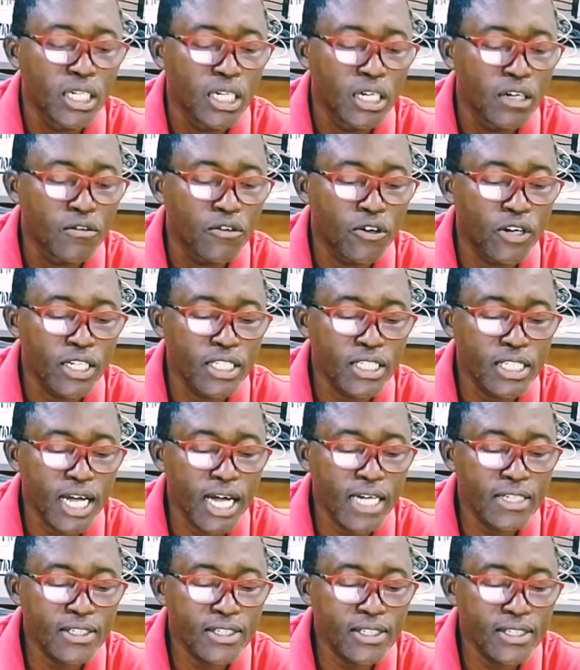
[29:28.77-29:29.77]
For
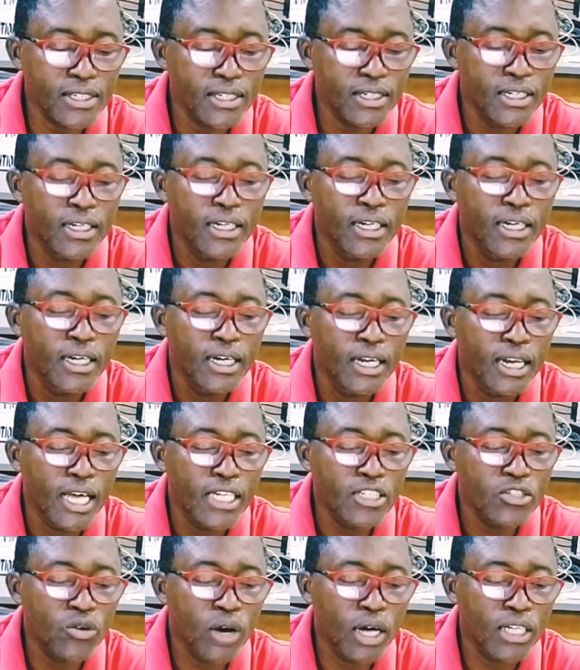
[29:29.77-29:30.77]
instance, let's
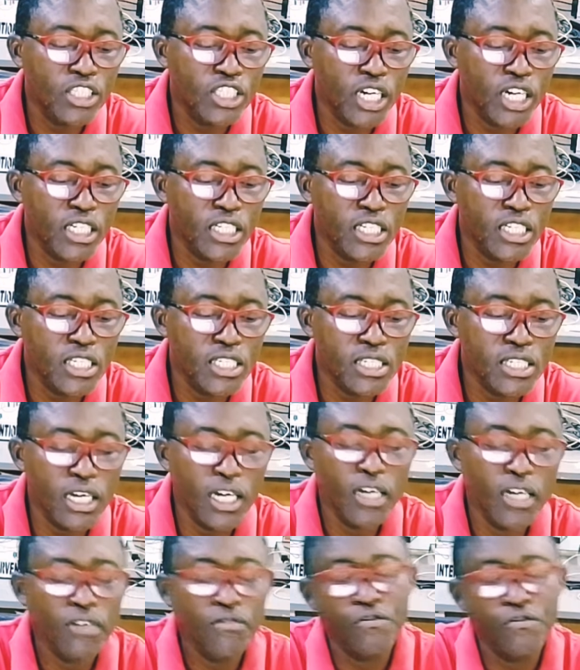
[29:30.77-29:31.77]
go and check this
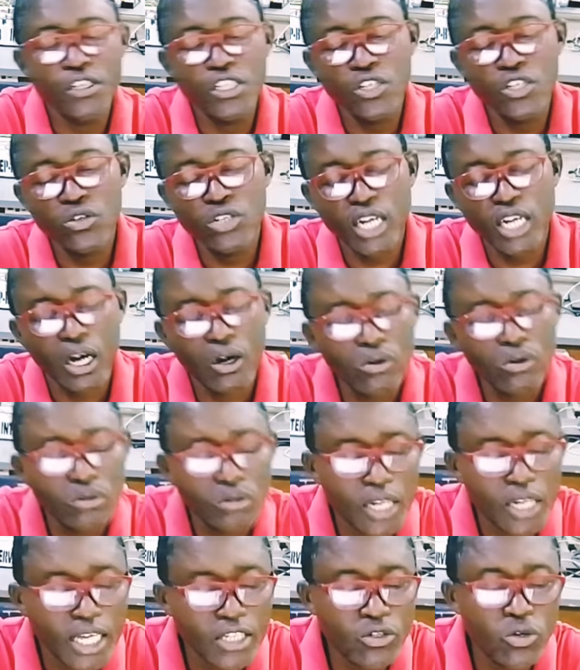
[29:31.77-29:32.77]
video now.
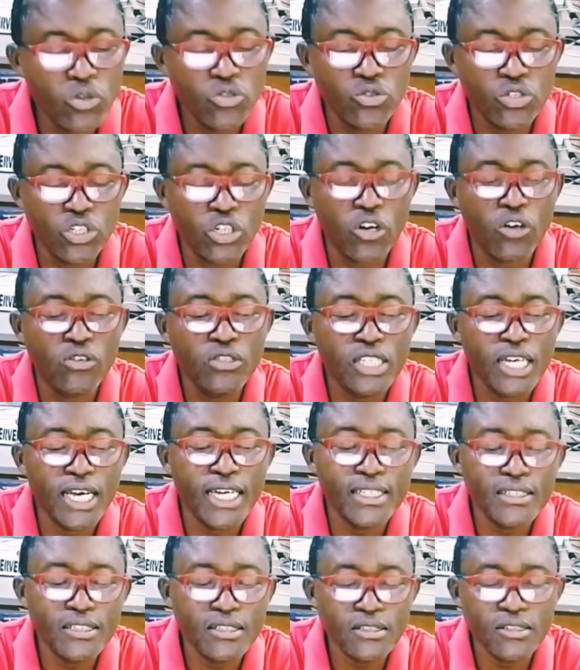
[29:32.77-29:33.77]
Let's go to the
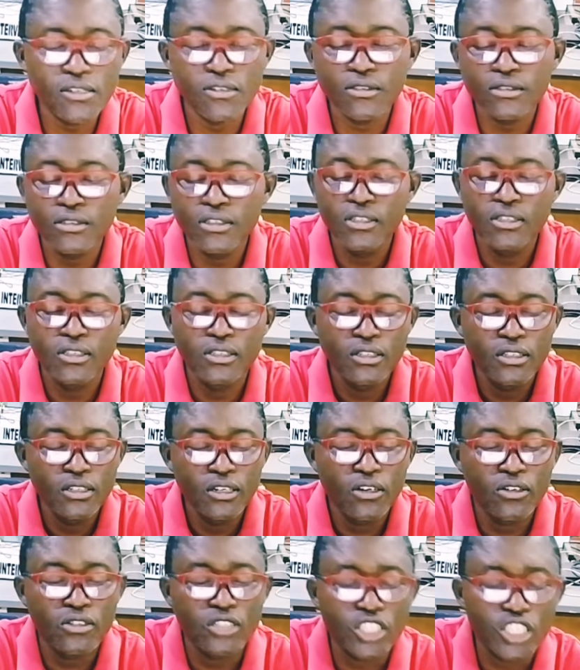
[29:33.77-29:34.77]
contents
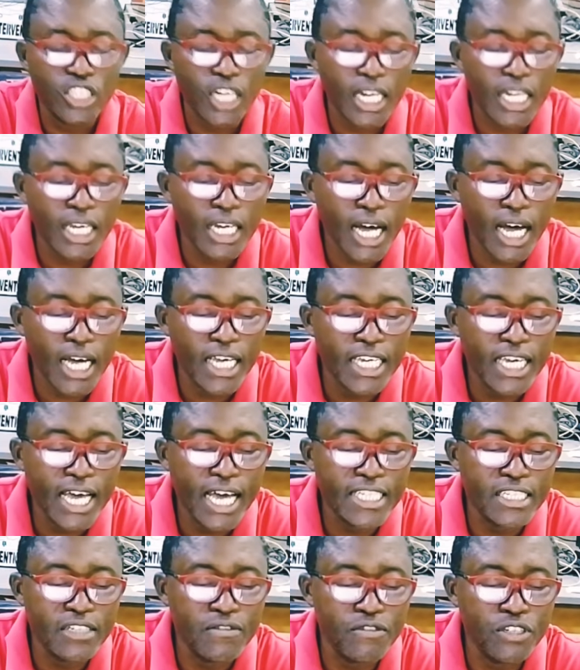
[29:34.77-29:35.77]
channel, and here is
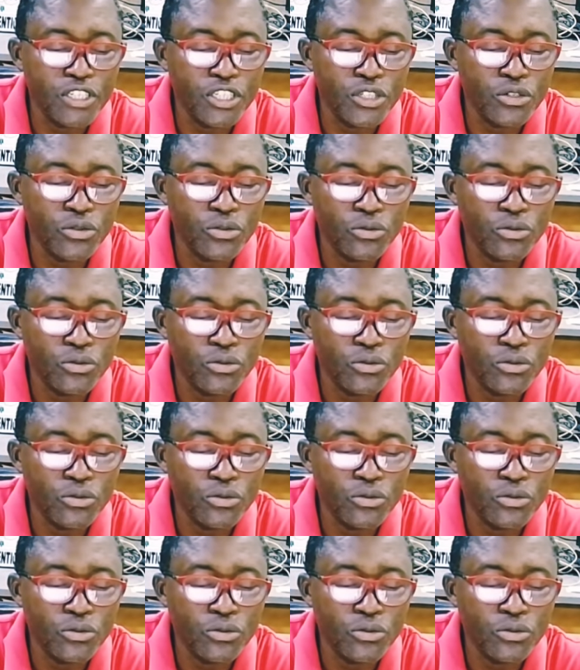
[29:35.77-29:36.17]
the video.